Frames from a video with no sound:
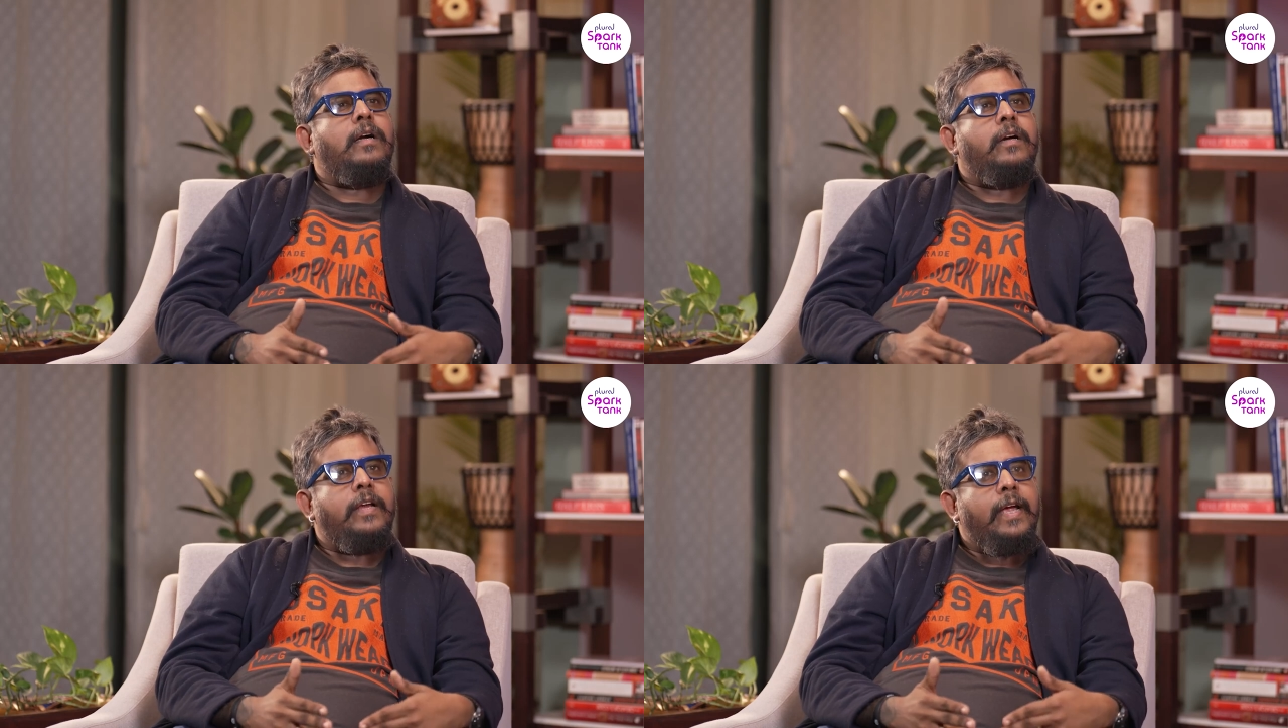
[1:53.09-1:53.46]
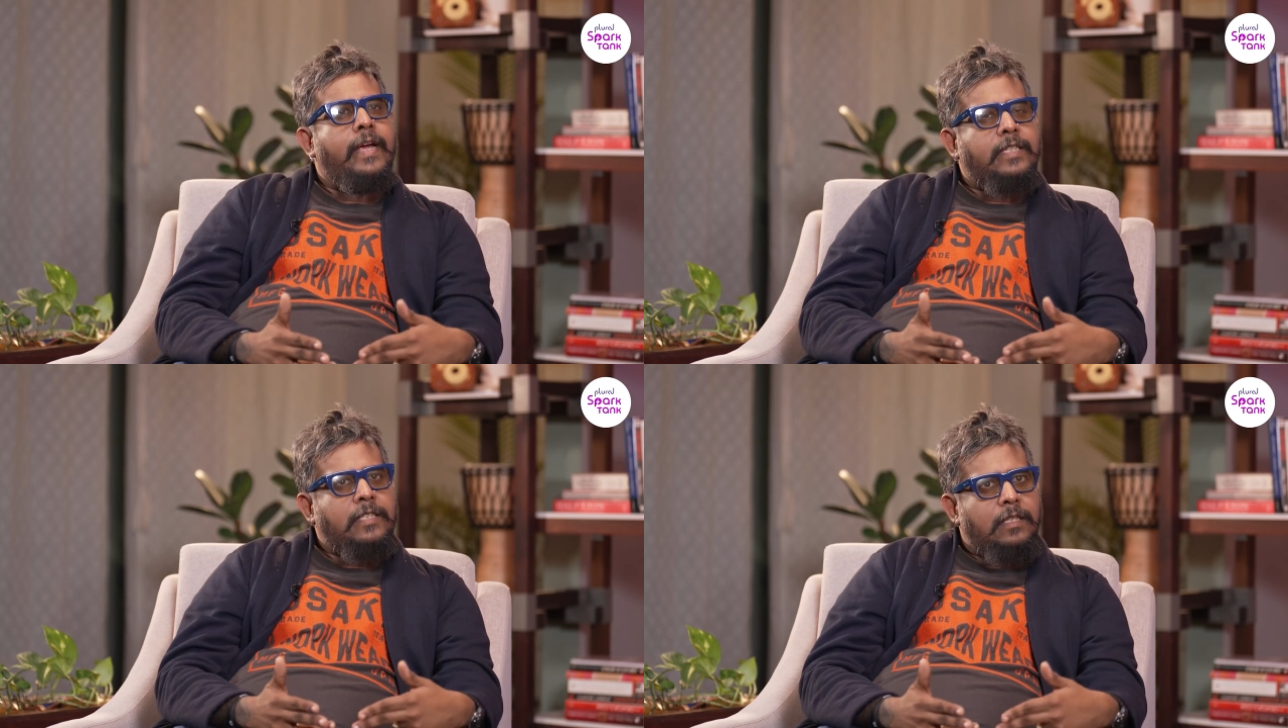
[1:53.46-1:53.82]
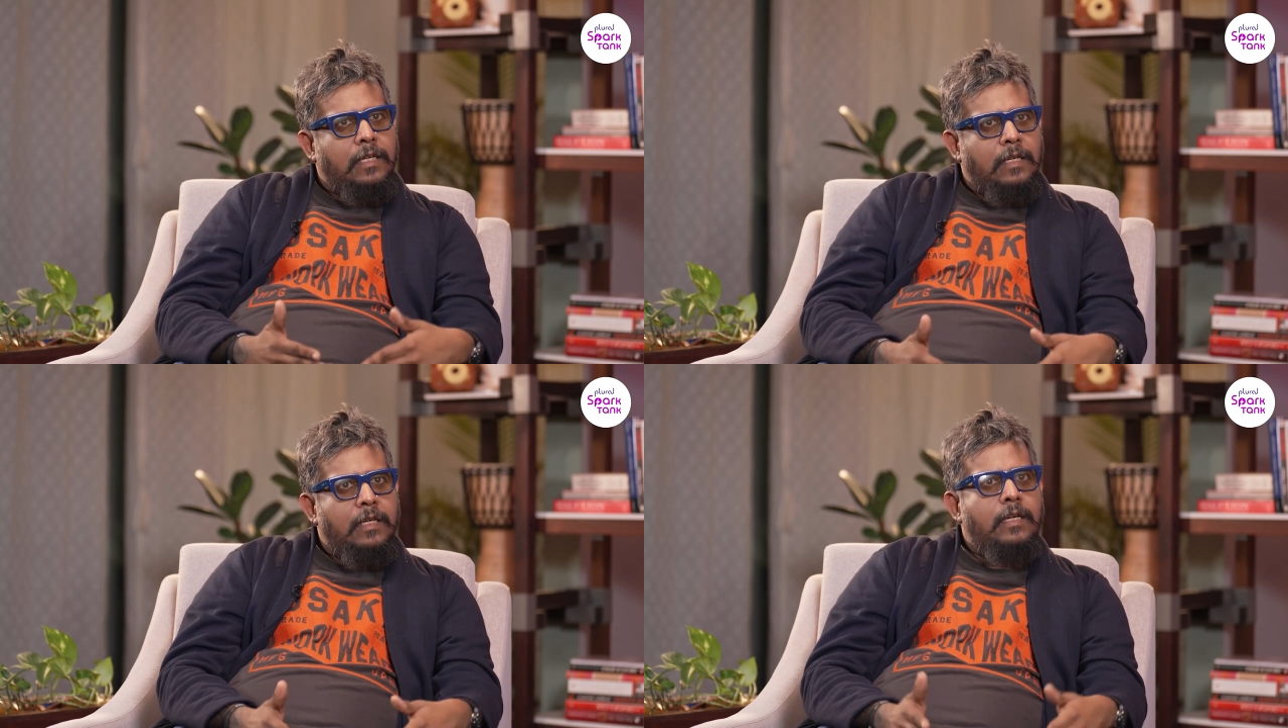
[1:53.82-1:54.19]
create
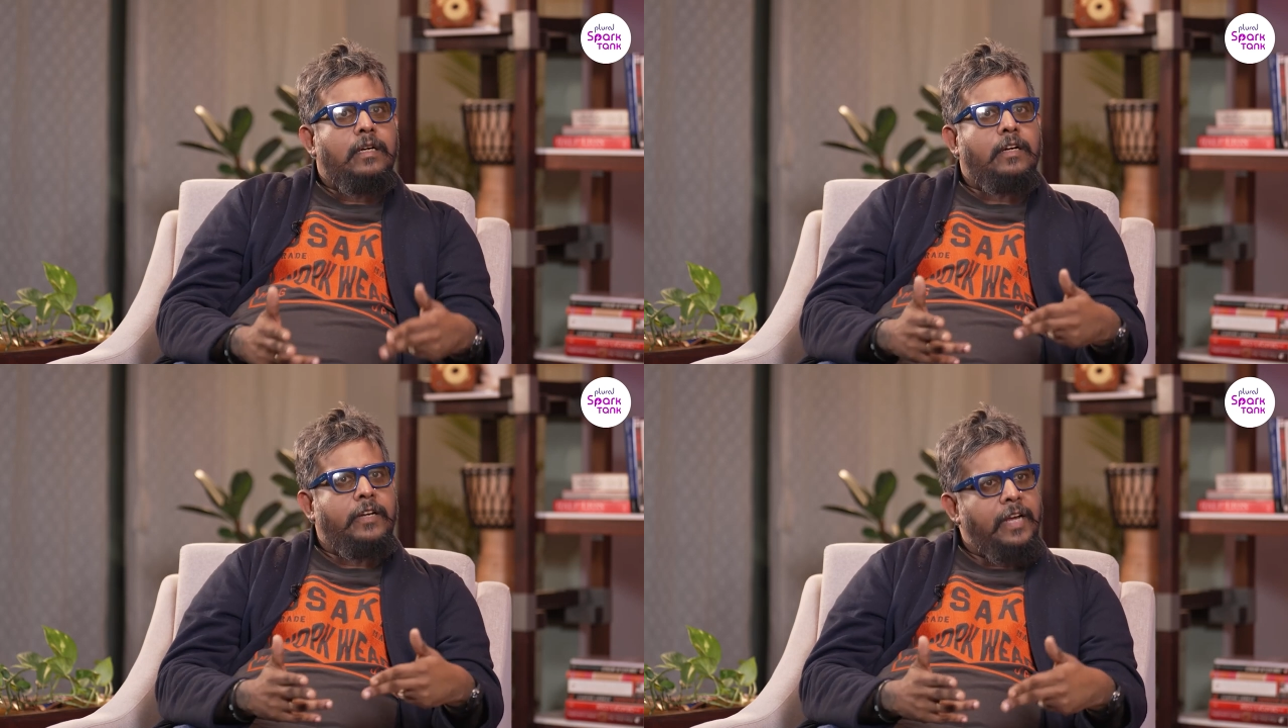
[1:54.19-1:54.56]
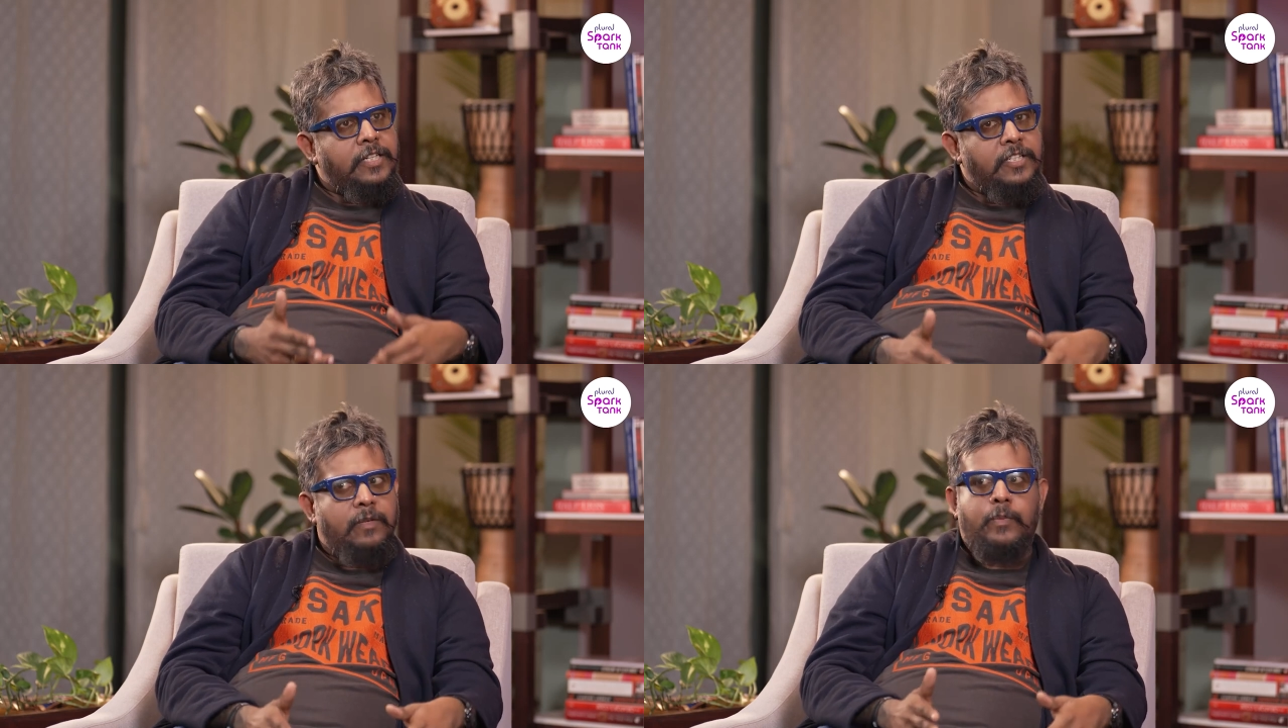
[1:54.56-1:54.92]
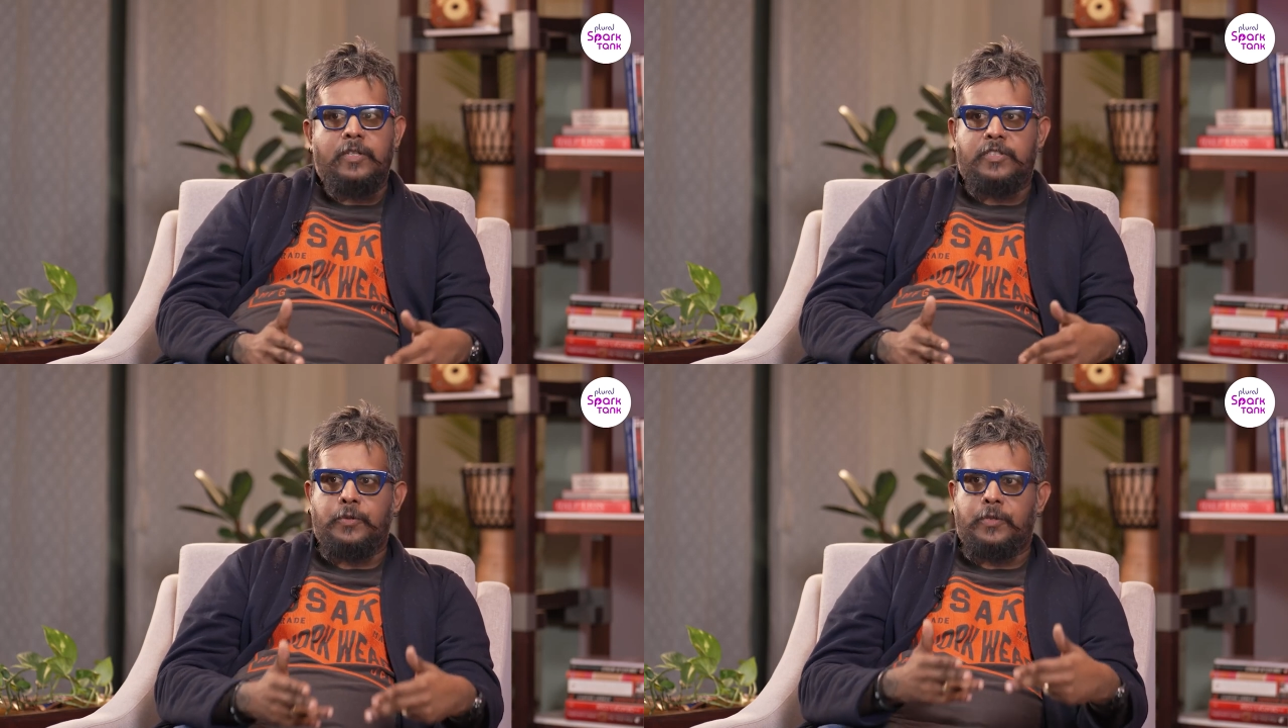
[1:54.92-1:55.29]
uh, creation
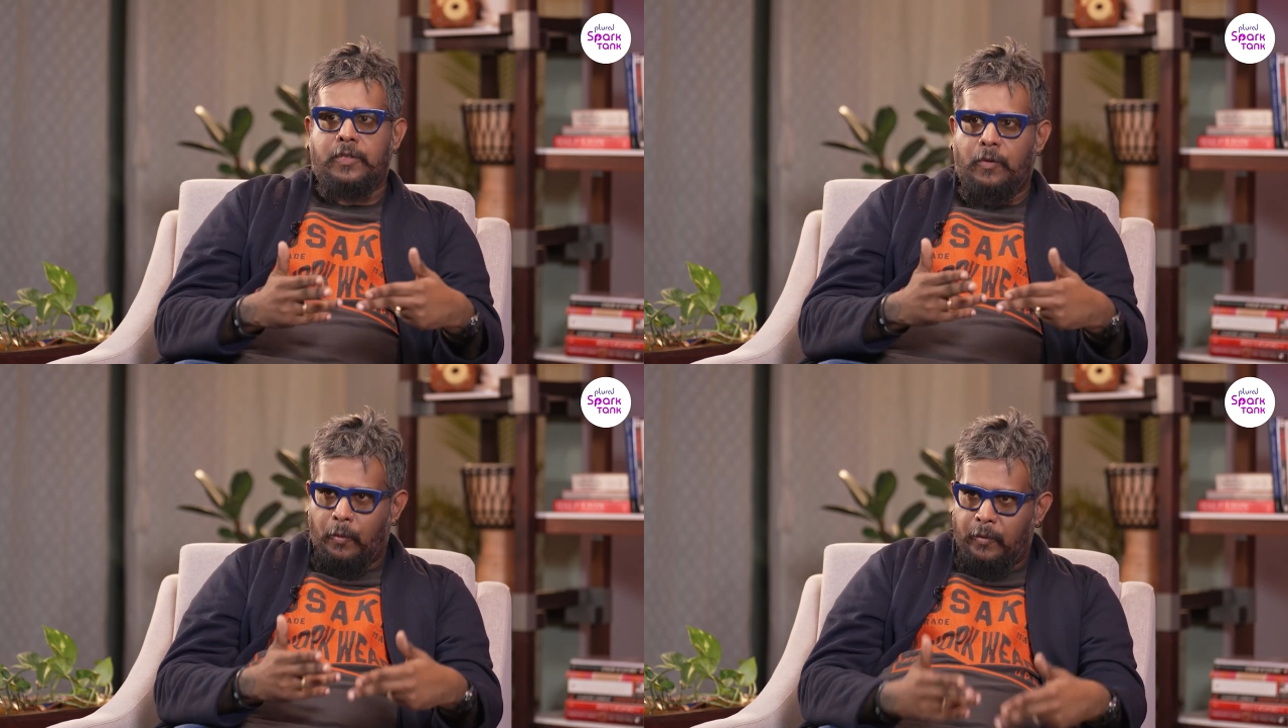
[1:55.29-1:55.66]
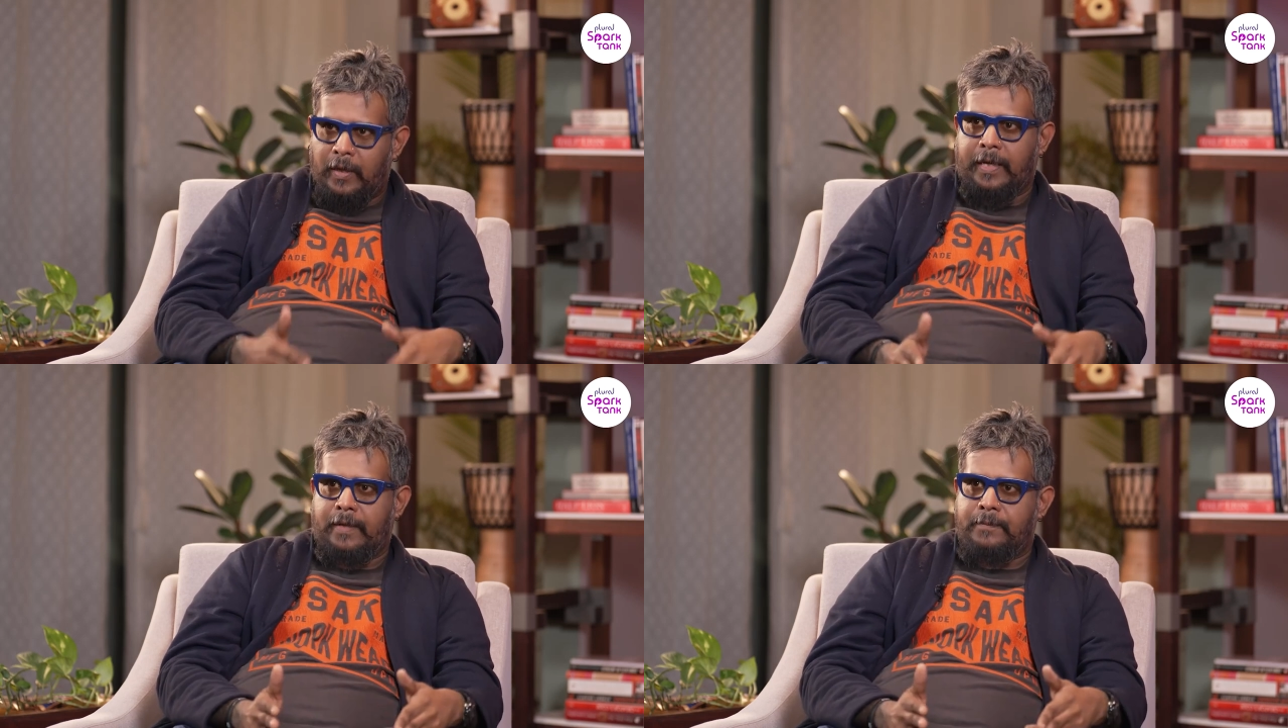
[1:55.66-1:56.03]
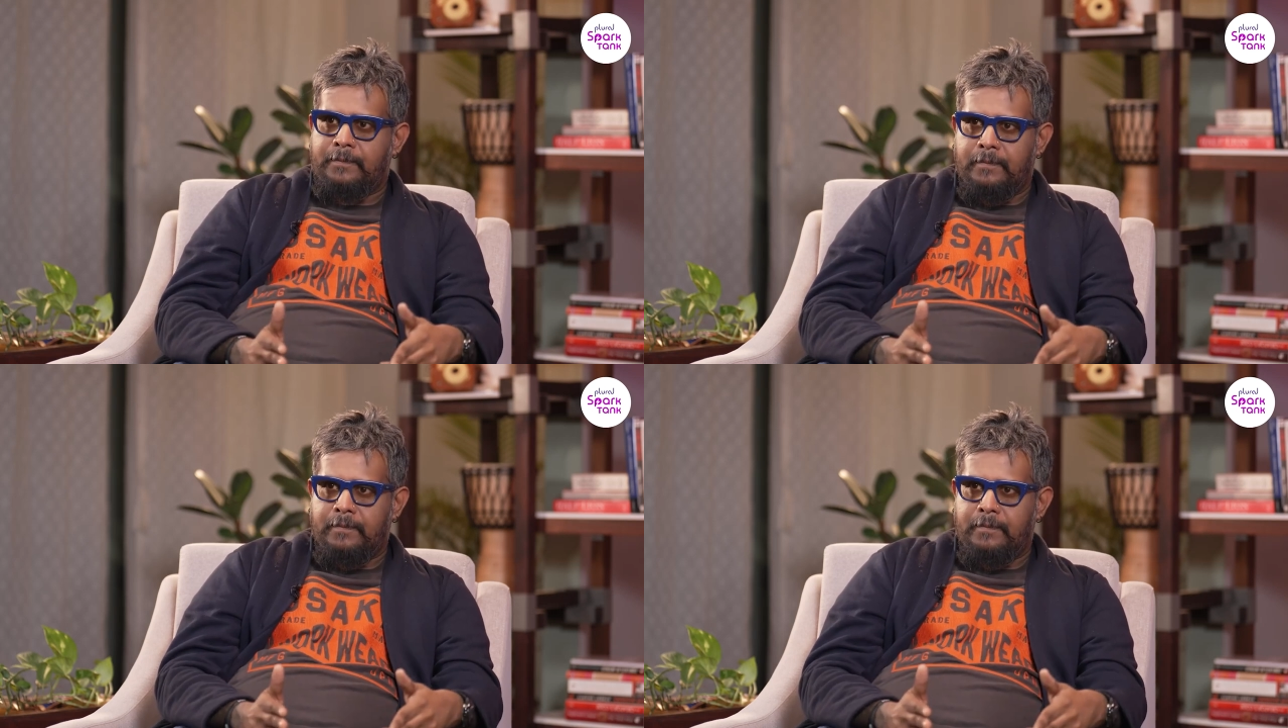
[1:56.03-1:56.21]
pursuit. Only. Got it.